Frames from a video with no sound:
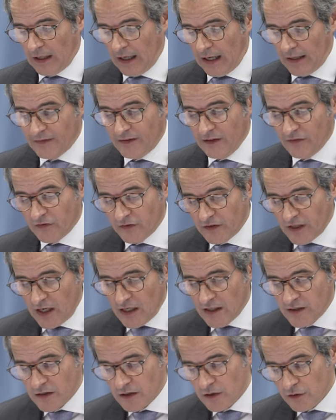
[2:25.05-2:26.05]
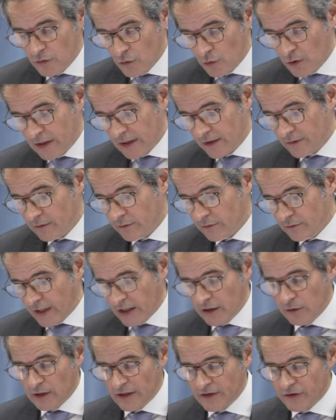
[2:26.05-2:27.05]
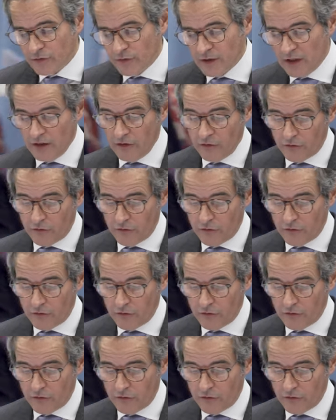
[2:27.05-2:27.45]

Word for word: at the State Nuclear Regulatory